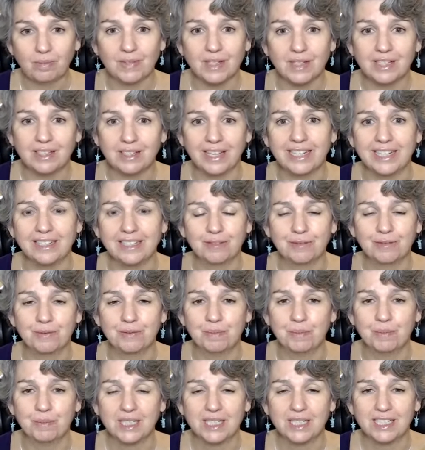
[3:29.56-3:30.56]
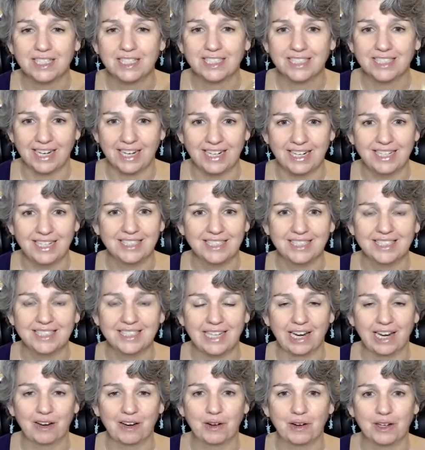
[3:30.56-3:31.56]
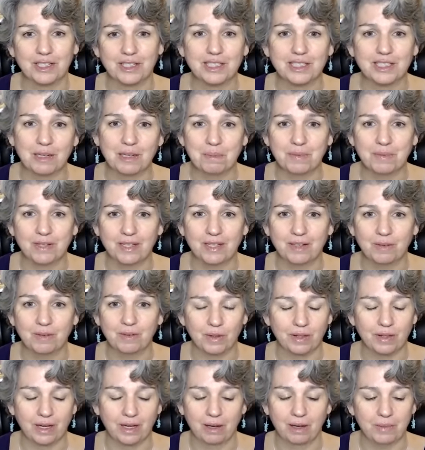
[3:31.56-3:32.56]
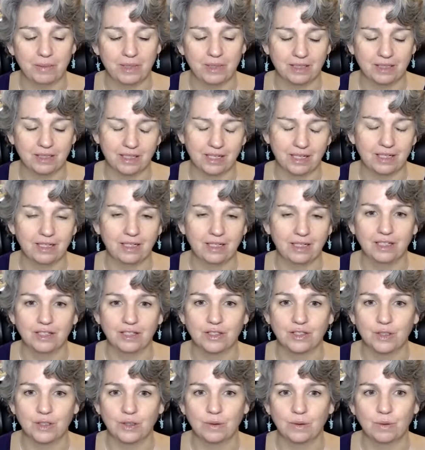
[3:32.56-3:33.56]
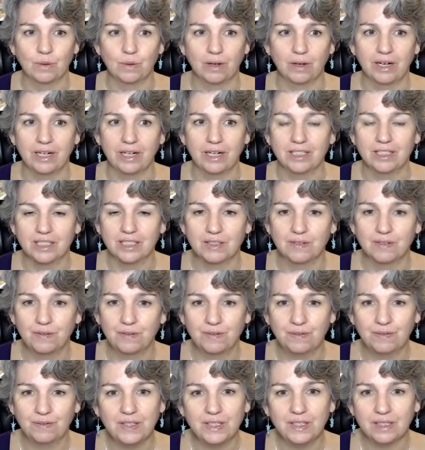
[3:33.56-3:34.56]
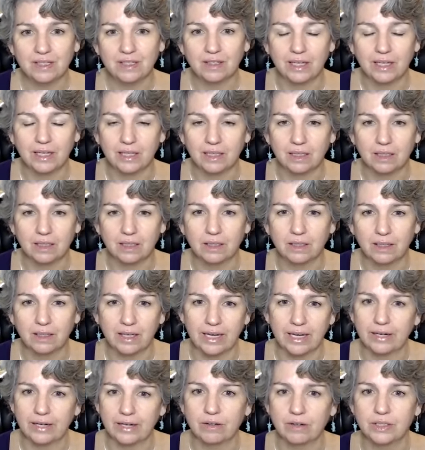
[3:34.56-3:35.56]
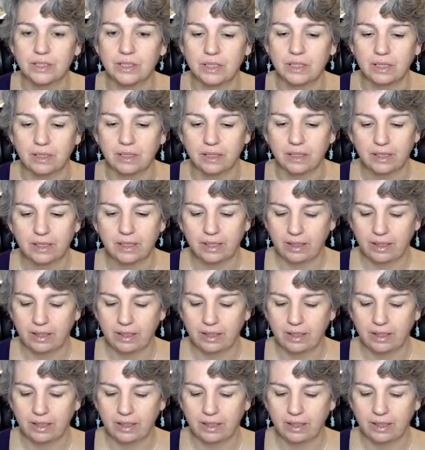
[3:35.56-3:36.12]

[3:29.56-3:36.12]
like tightens down on something without me intending it to, or I just feel like a little energy